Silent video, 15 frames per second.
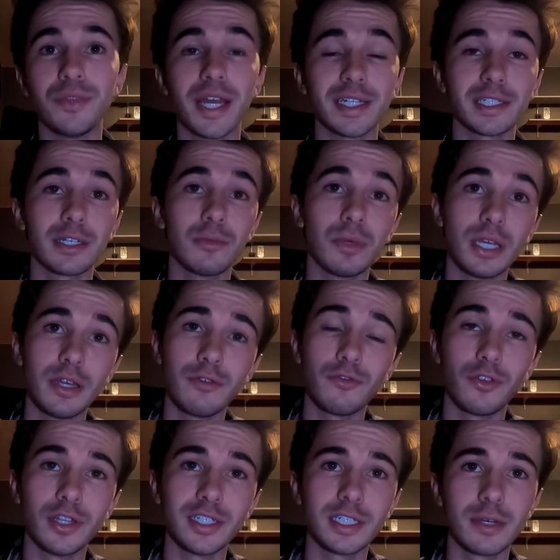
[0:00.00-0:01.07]
That's going to be it
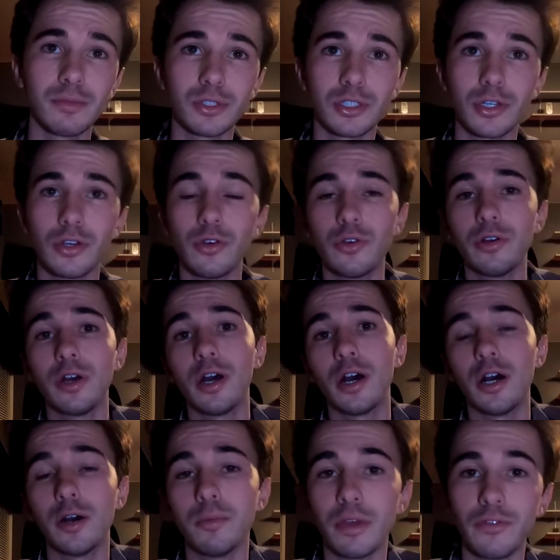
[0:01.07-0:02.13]
for this episode.
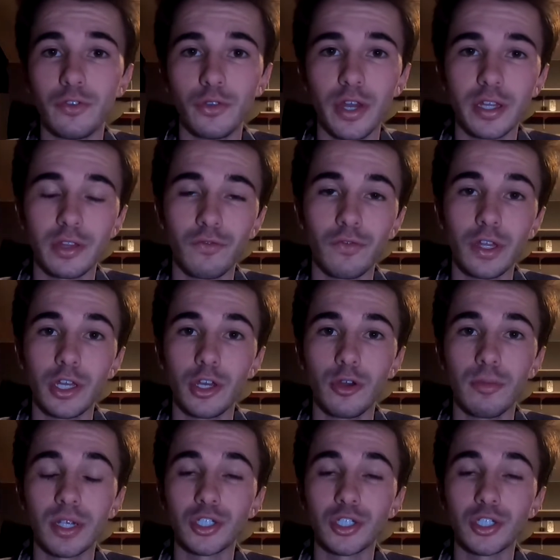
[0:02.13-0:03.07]
If you like the video,